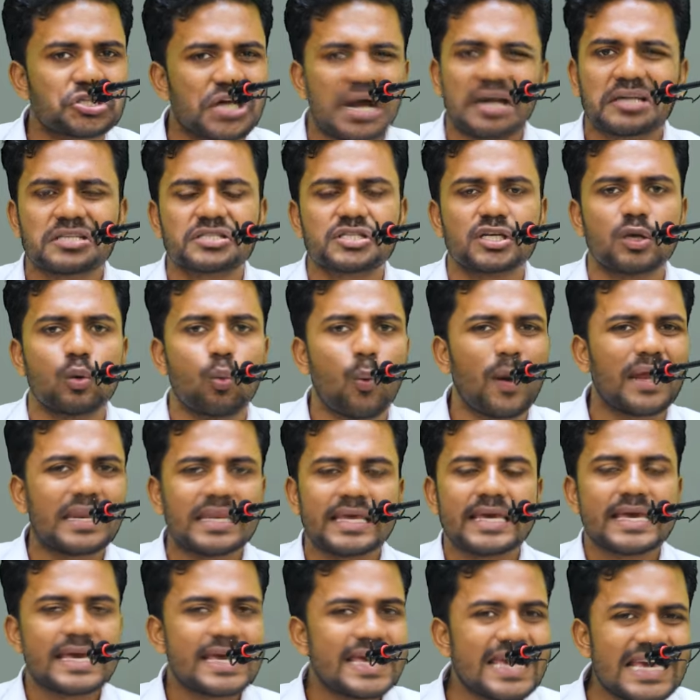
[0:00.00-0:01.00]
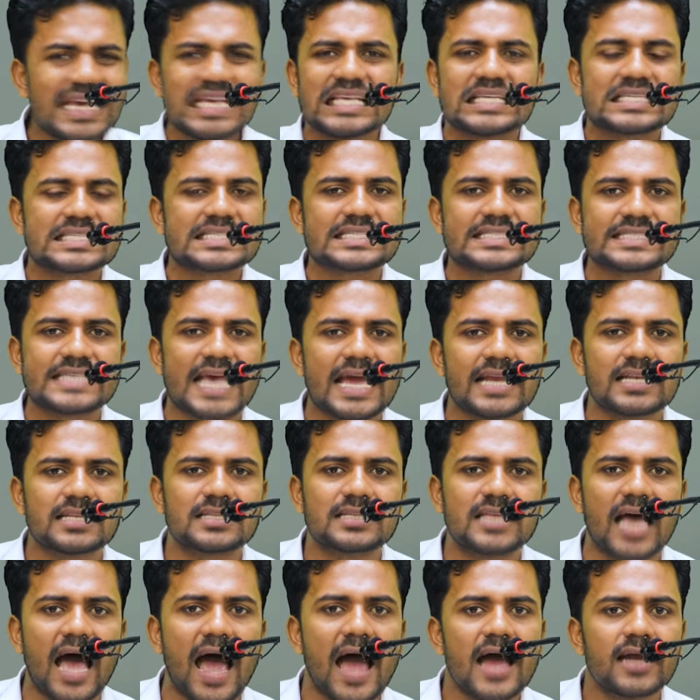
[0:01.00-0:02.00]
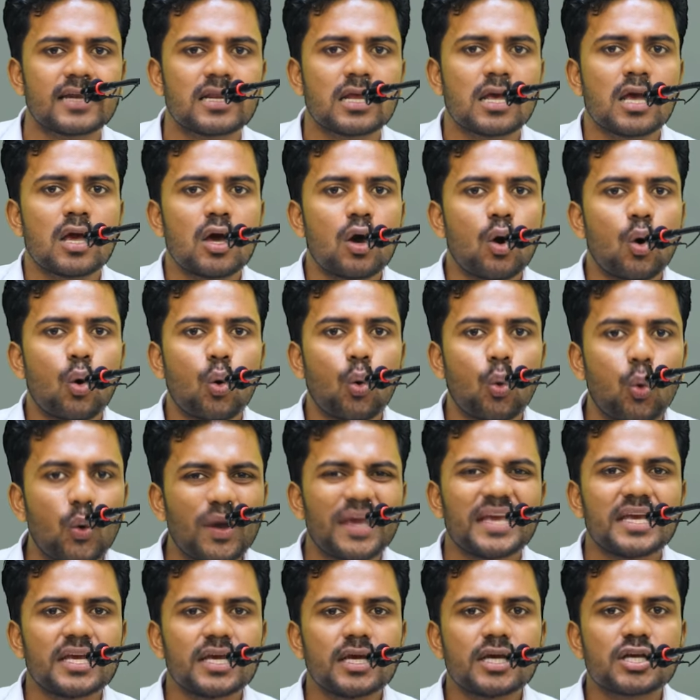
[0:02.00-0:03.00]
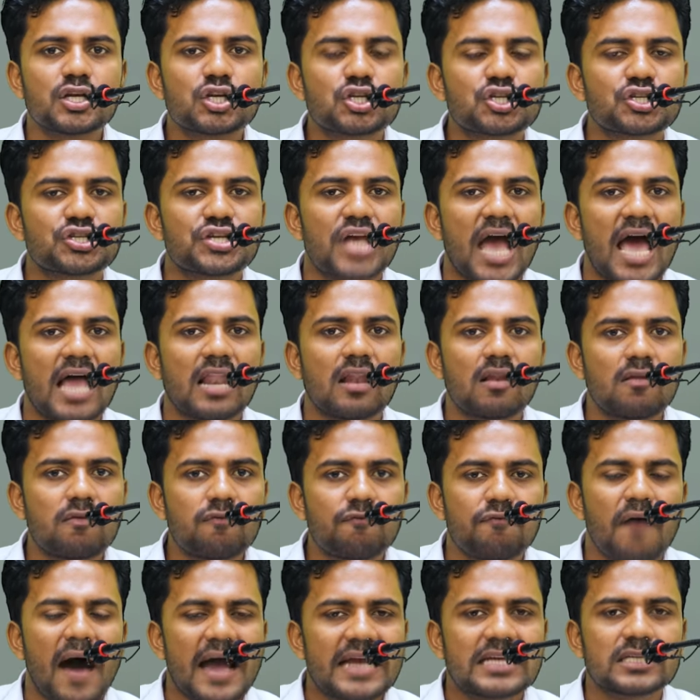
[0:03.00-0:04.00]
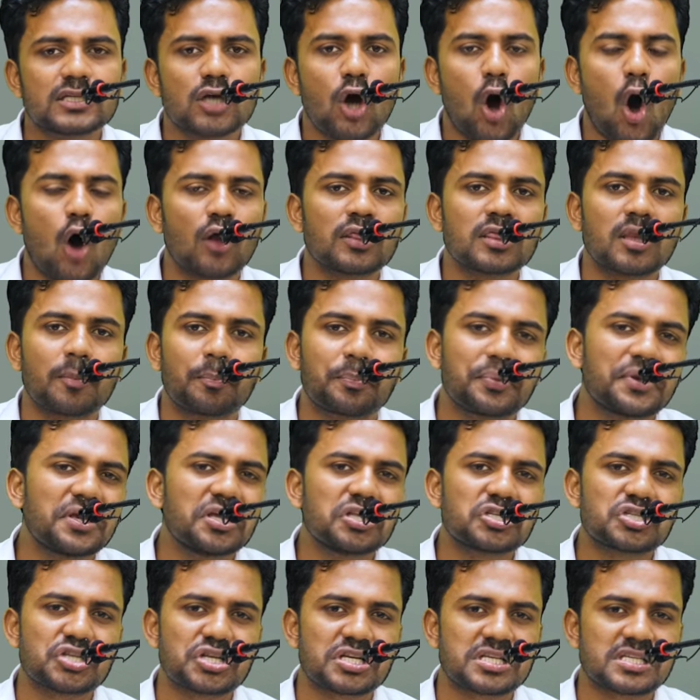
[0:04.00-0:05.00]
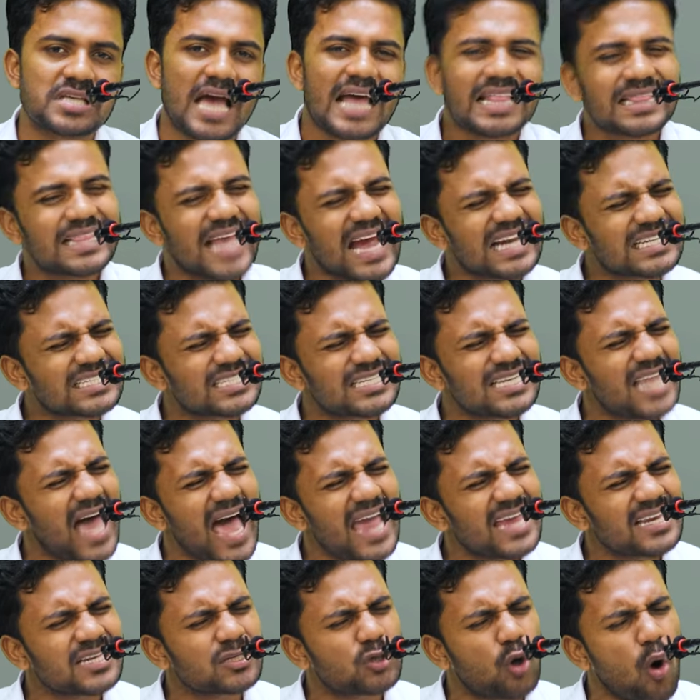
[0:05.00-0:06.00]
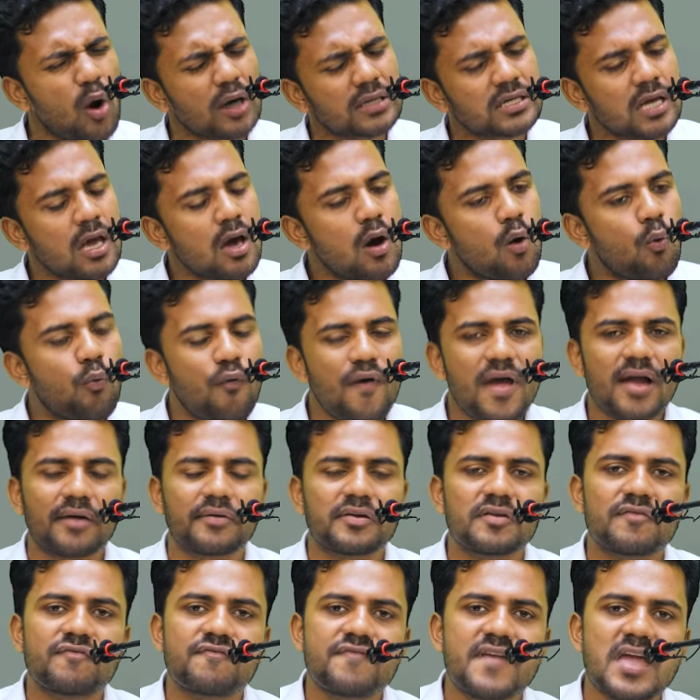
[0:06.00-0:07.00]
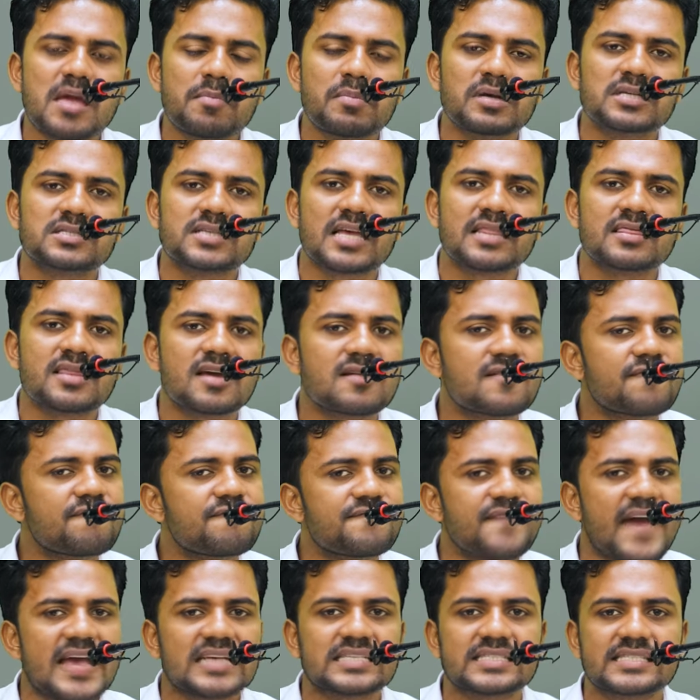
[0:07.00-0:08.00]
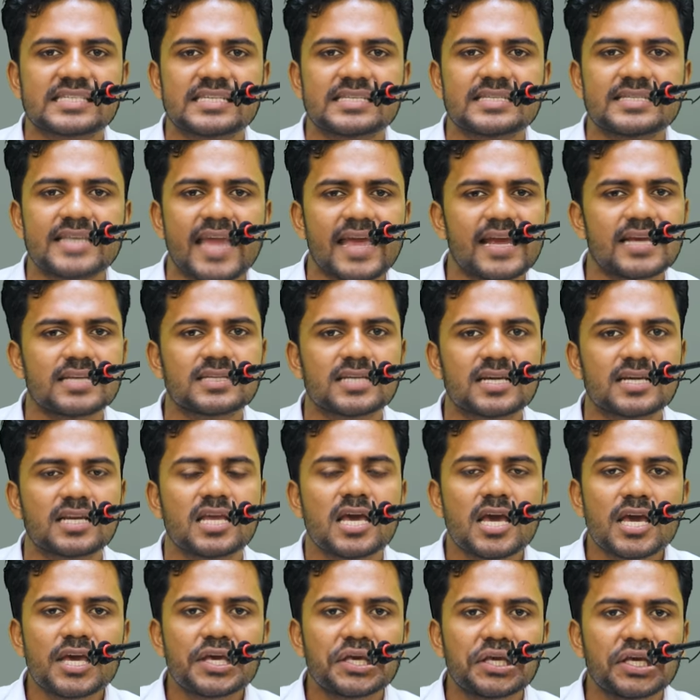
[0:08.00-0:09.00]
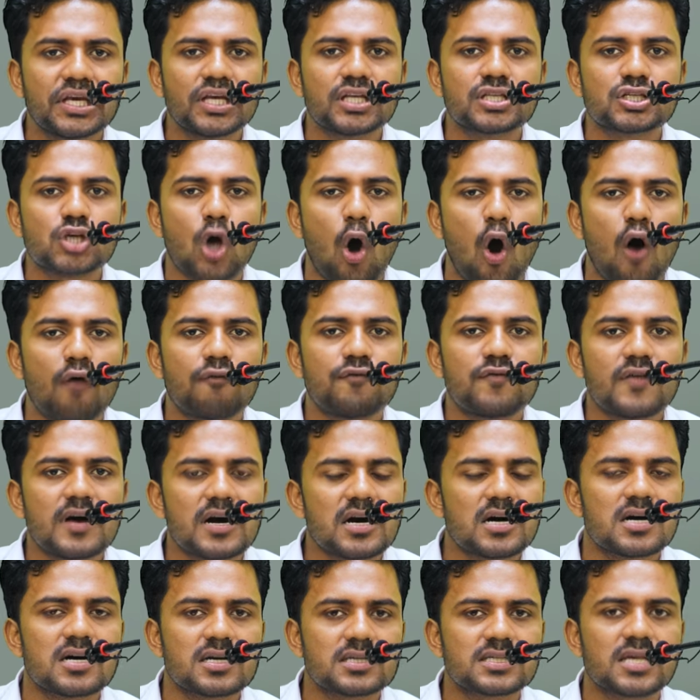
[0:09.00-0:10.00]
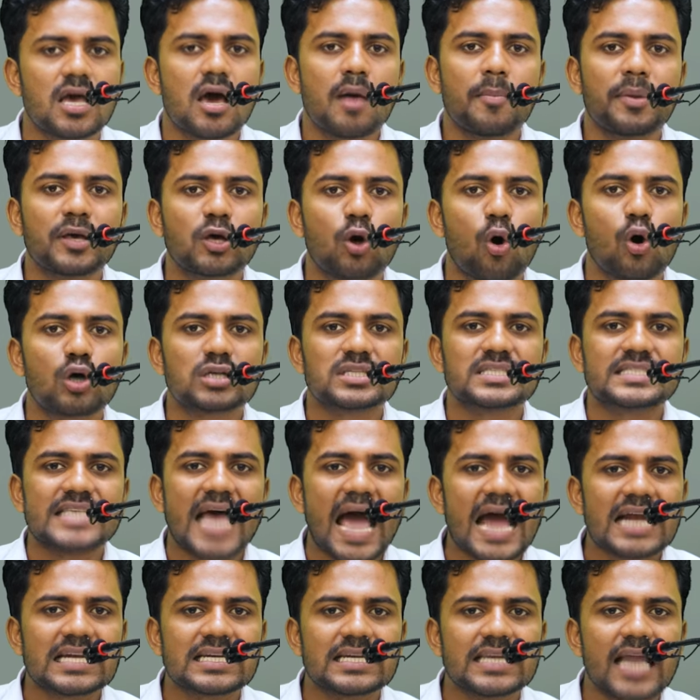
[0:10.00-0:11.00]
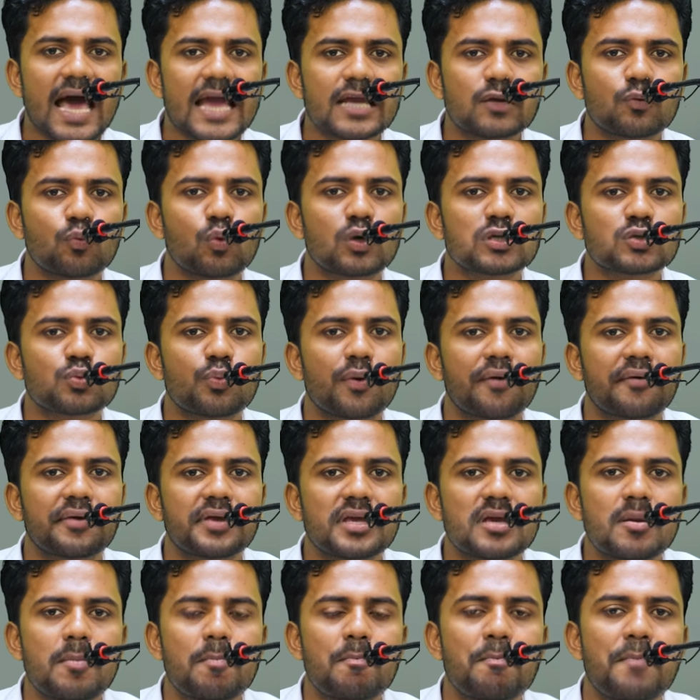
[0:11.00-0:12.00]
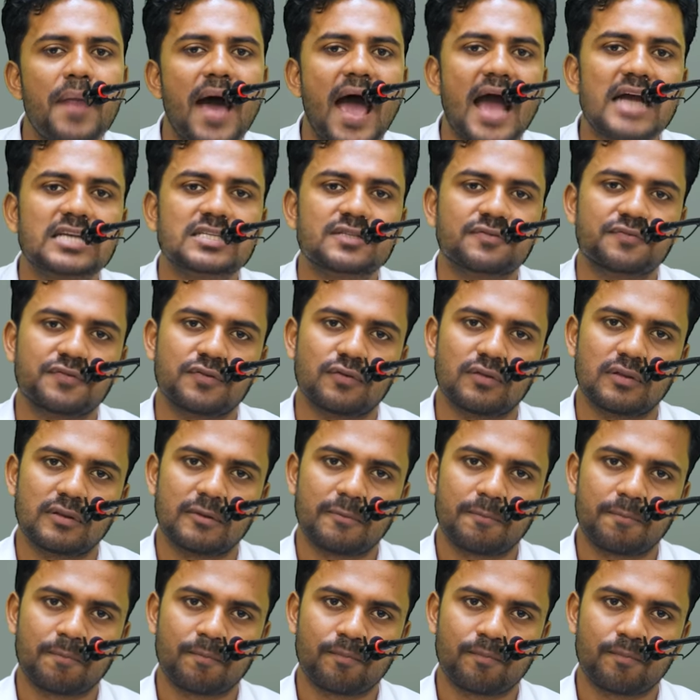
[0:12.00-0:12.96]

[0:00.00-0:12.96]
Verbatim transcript: Churchill when he said that we shall fight on the beaches. And that line got very famous, and that fascinated each of us because that line was very impactful.